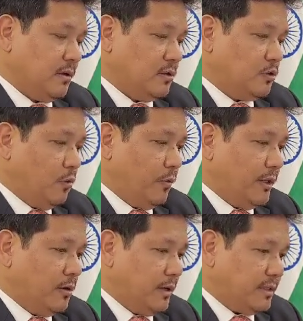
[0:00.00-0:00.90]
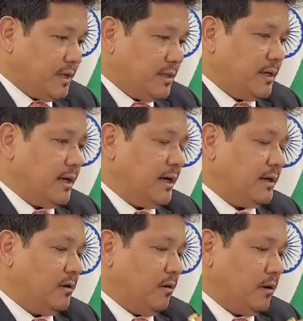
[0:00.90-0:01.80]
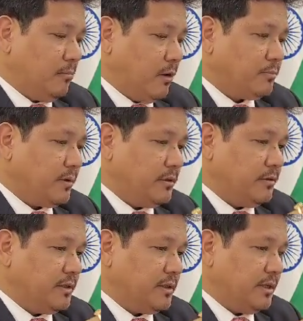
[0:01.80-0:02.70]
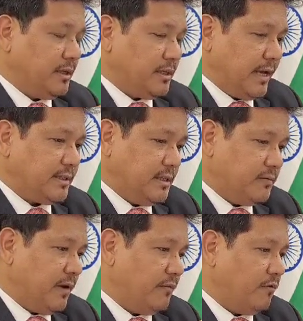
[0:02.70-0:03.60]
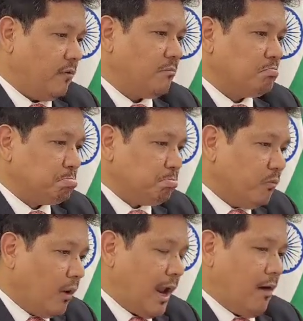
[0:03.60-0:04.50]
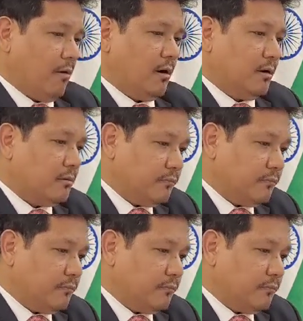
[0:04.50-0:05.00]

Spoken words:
So whether it's Kindalad or Motran, you'll see that taxis wait for 1 hour,